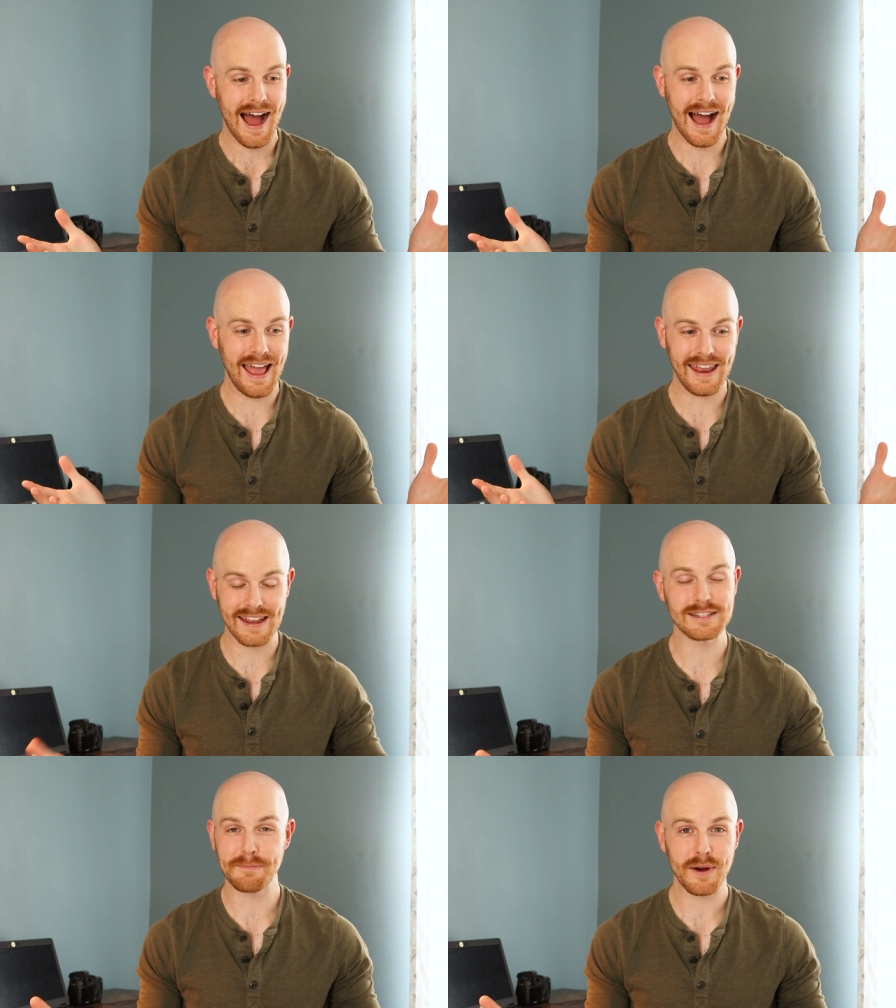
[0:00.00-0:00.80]

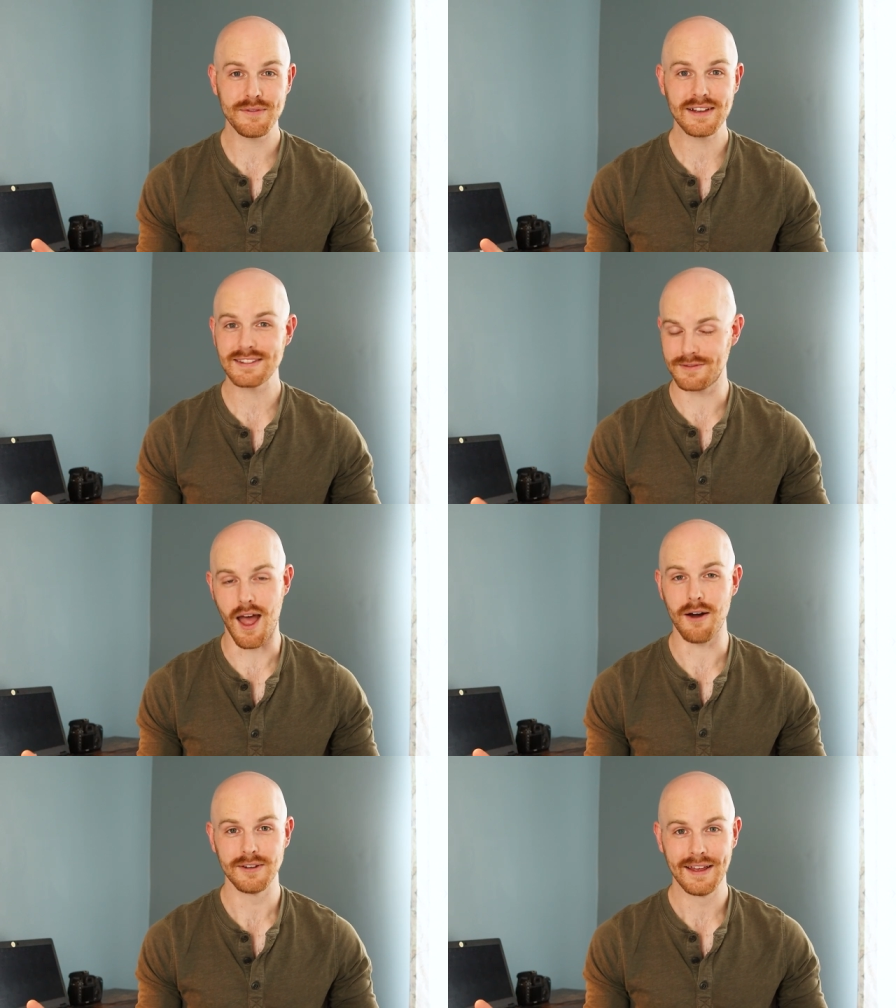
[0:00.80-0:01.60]
And is it perfect?
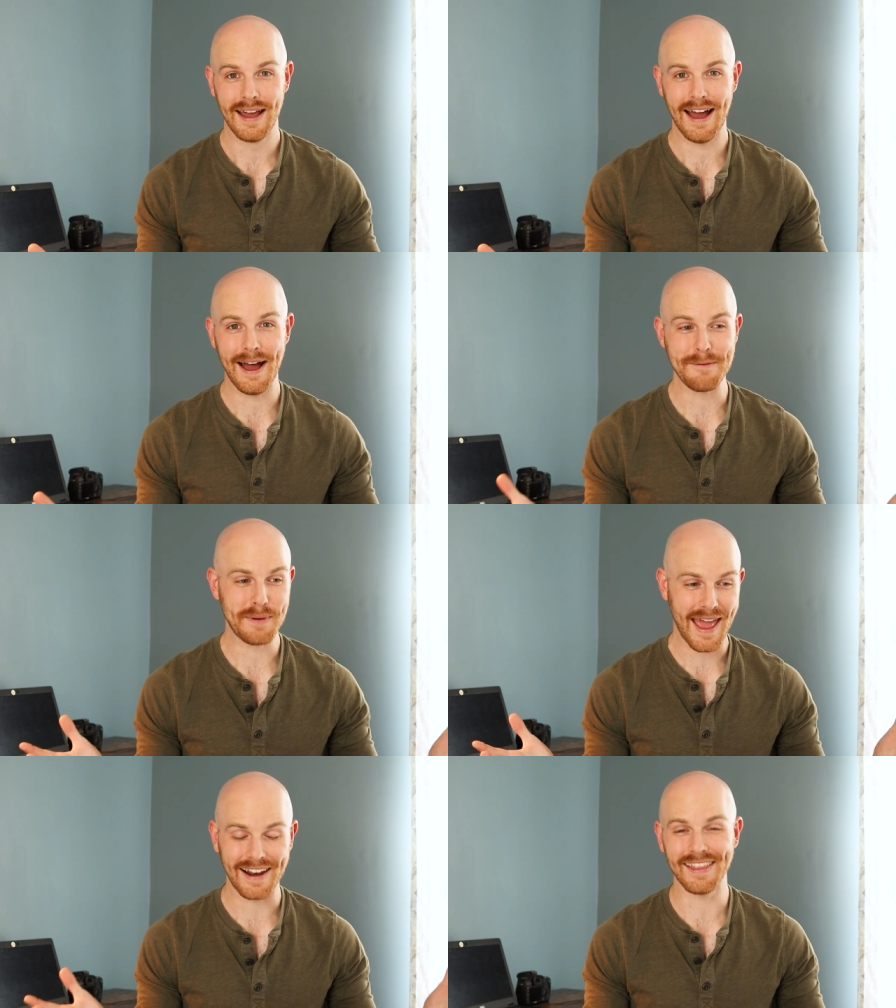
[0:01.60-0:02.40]
No,
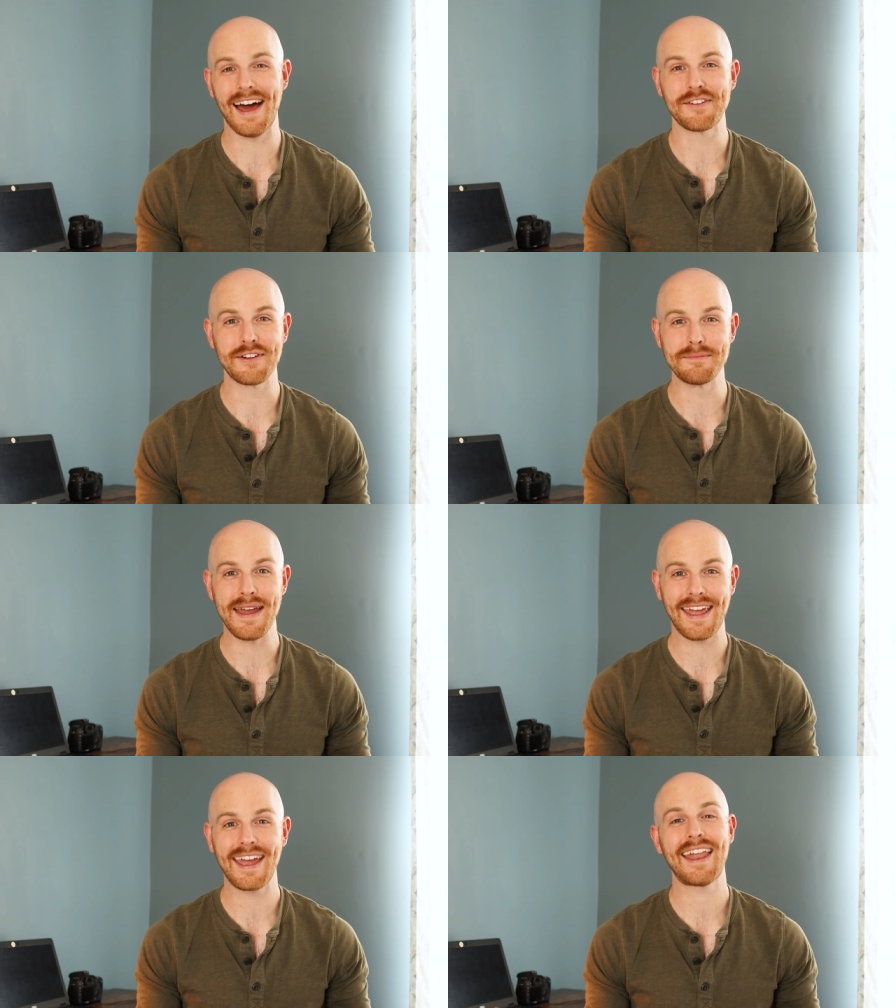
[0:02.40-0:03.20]
but I had a lot of fun
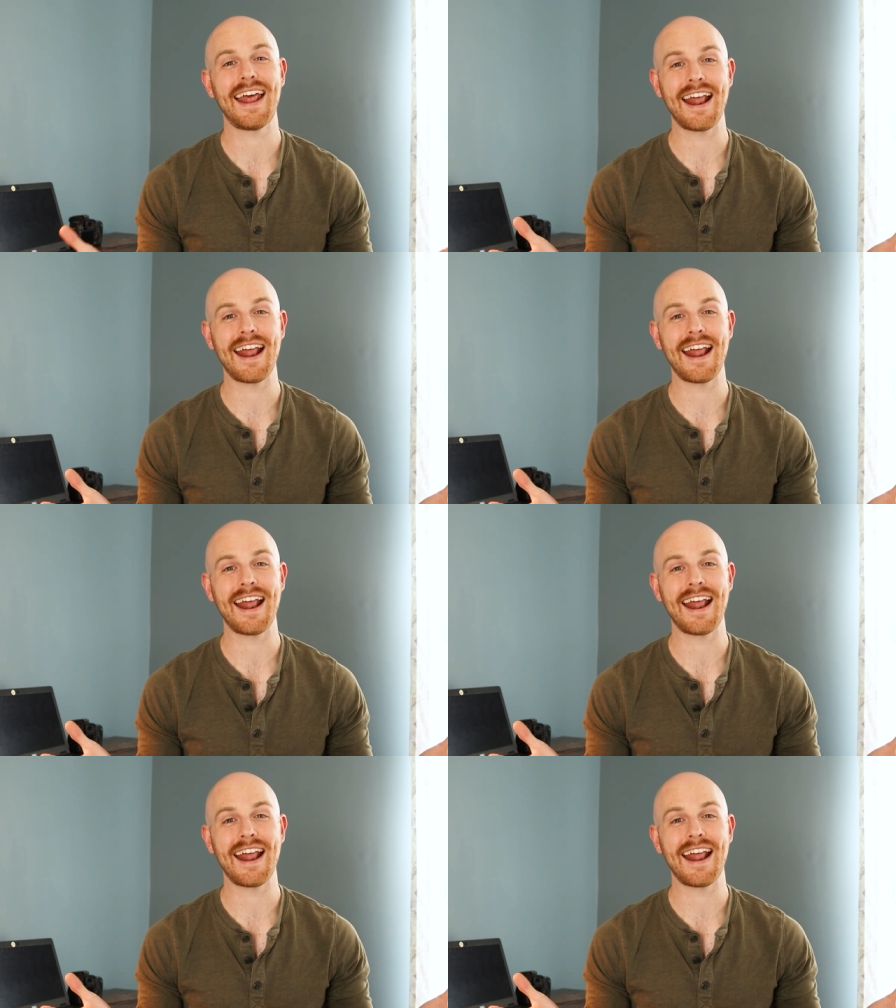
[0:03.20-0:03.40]
making it,